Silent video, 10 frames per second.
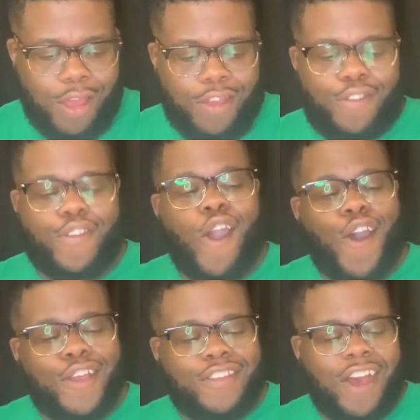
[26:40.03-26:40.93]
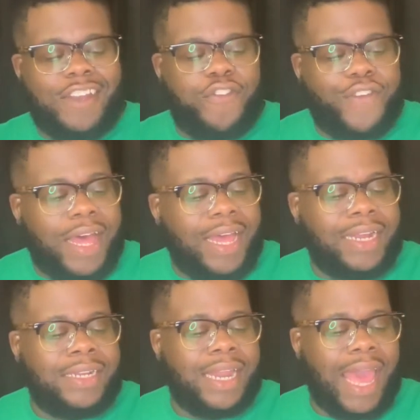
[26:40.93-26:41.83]
Scars are
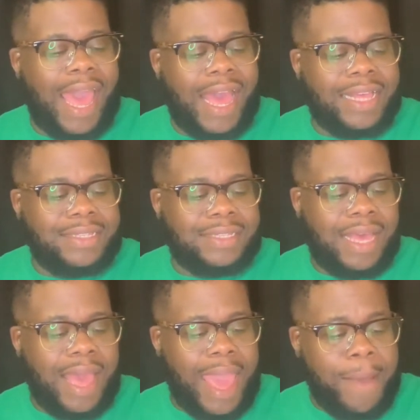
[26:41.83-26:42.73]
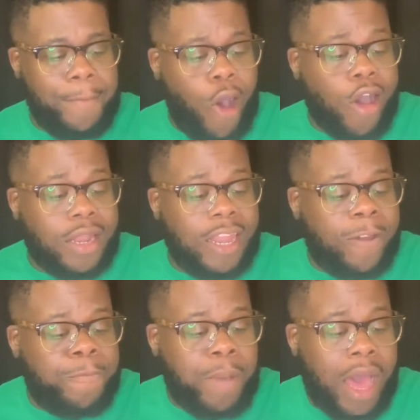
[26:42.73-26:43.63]
defined as a mark
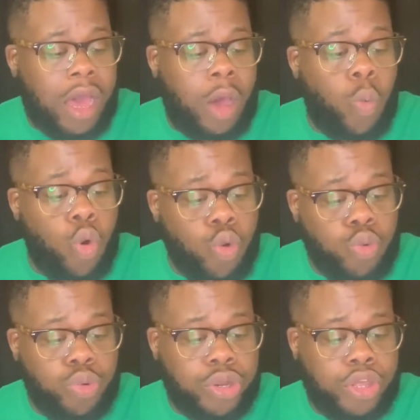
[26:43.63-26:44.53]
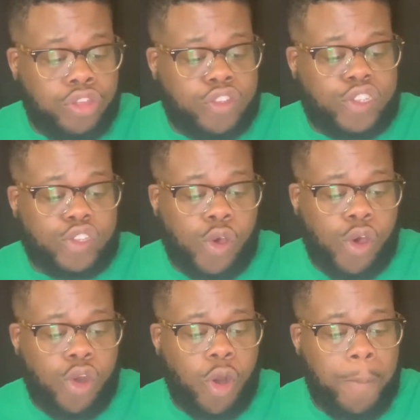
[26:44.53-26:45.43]
left by a wound,
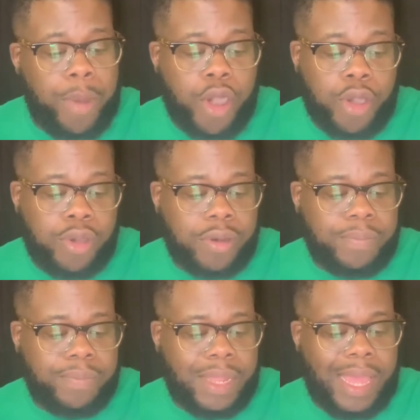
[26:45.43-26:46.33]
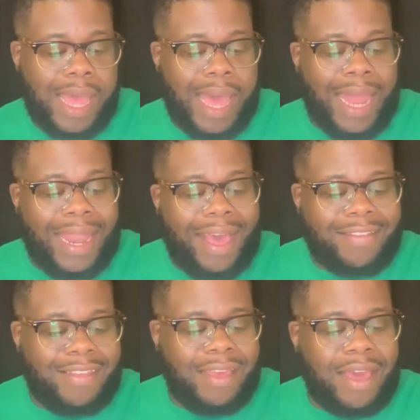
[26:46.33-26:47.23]
sore, or burn, a
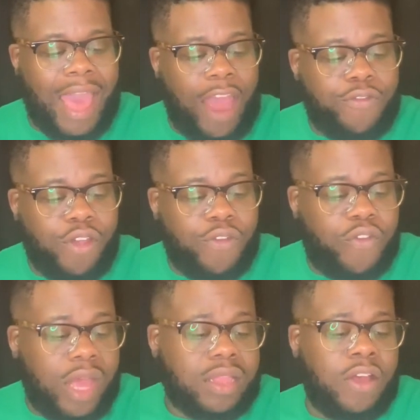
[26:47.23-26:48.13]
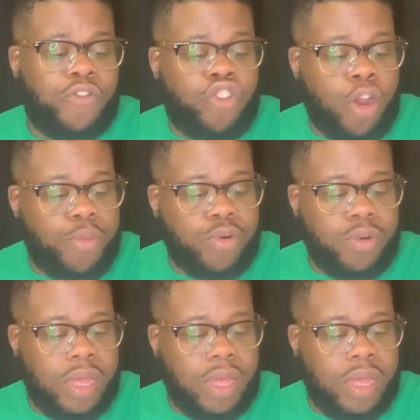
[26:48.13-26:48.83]
lasting after effect of trouble,